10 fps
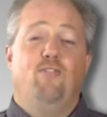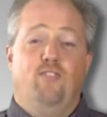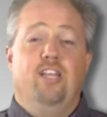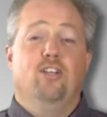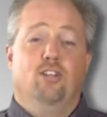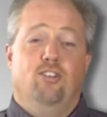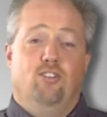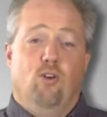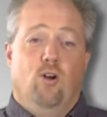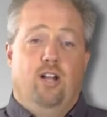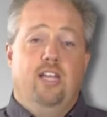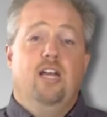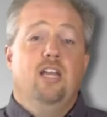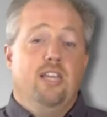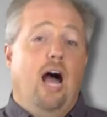feel-good story,
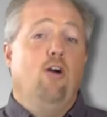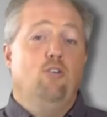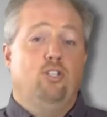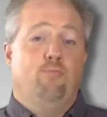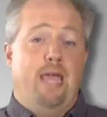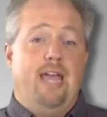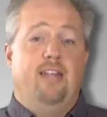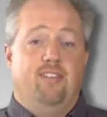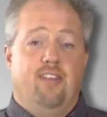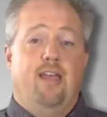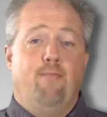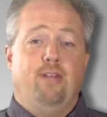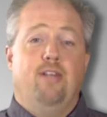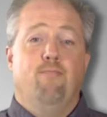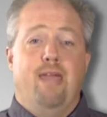Yahoo Japan is
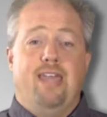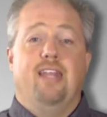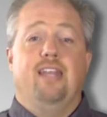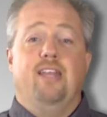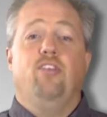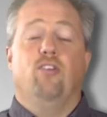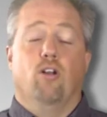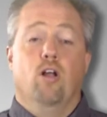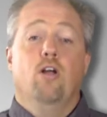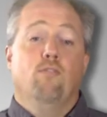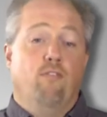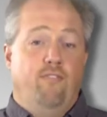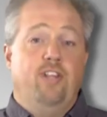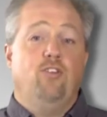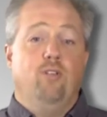attempting to make it easier for
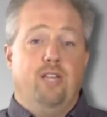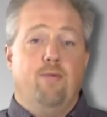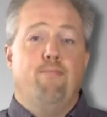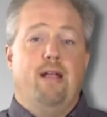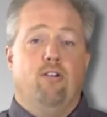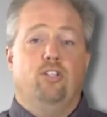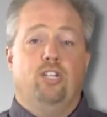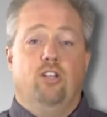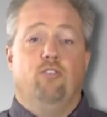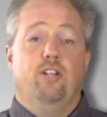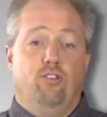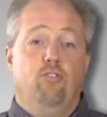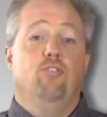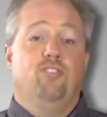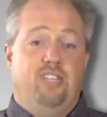visually impaired children
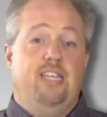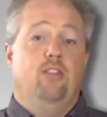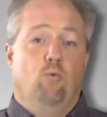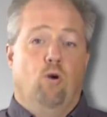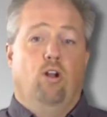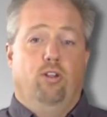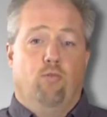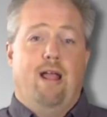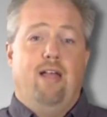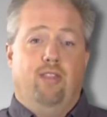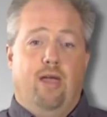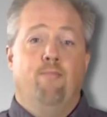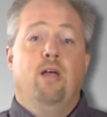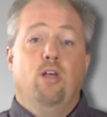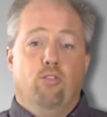to see the world around them
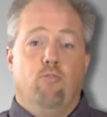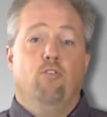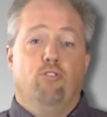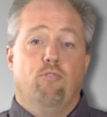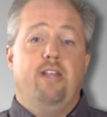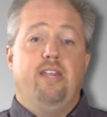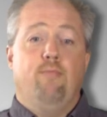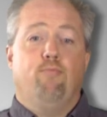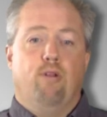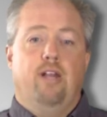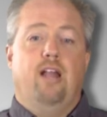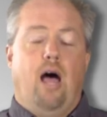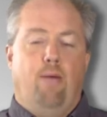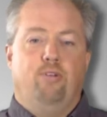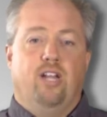through three D printed
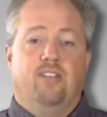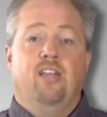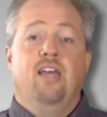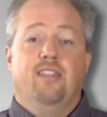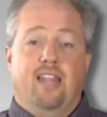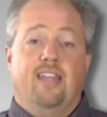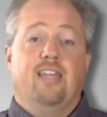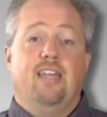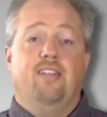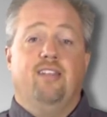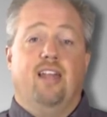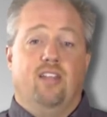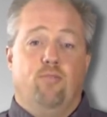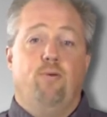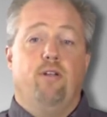objects that the kids can
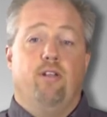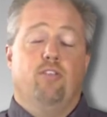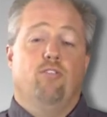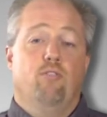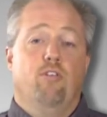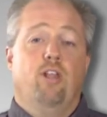experience through